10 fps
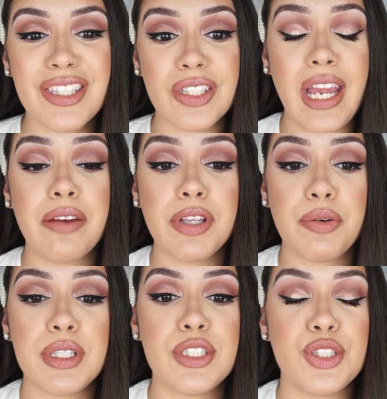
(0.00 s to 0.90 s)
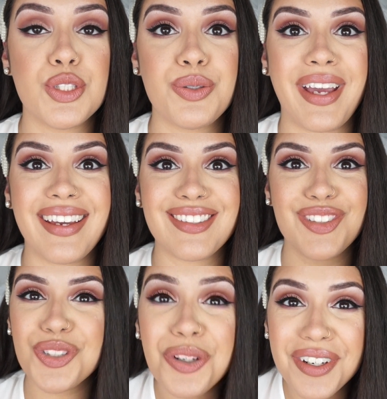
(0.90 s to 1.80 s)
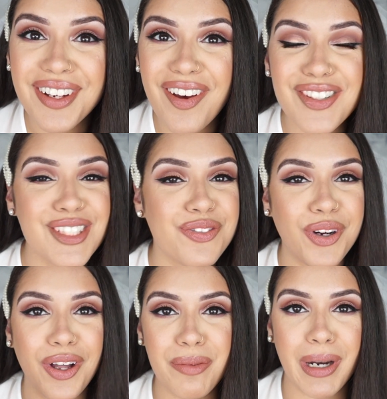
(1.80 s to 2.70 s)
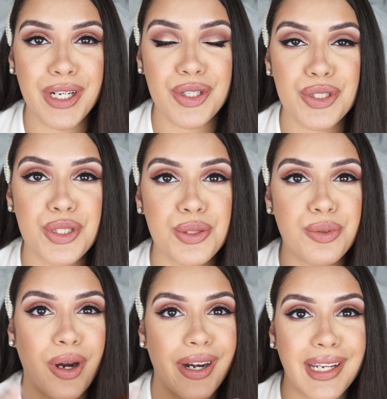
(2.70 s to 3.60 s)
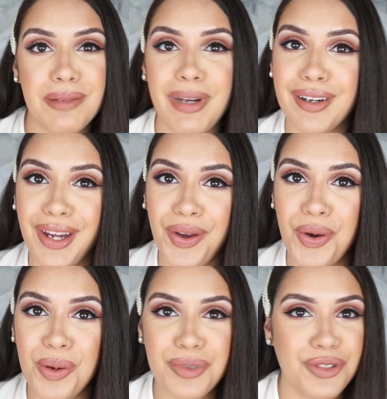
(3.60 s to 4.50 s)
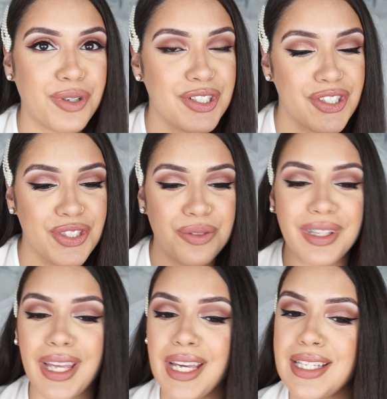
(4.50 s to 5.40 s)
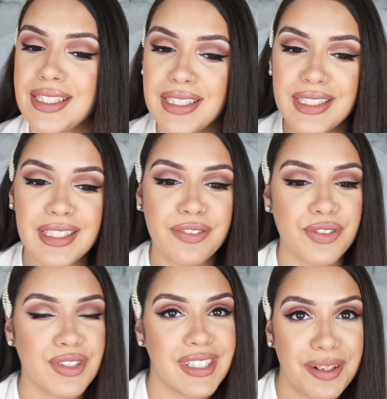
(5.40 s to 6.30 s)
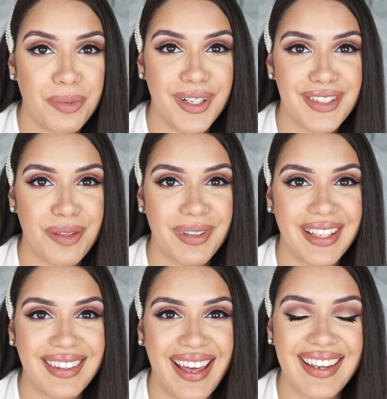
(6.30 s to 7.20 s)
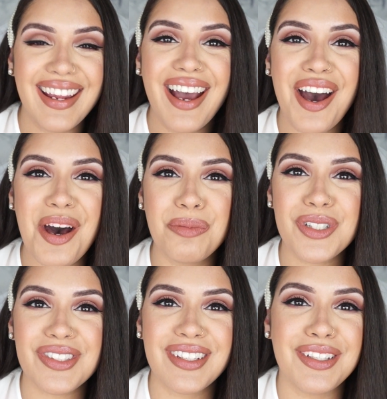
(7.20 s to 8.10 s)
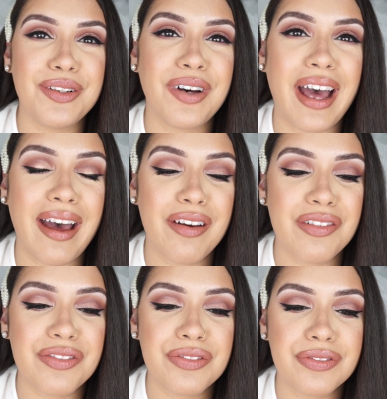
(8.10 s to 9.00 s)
So yeah, I really wanted to do a tutorial just for all of my girls who are getting married at home, or who are just doing like a civil ceremony or something like that, just that you'll have,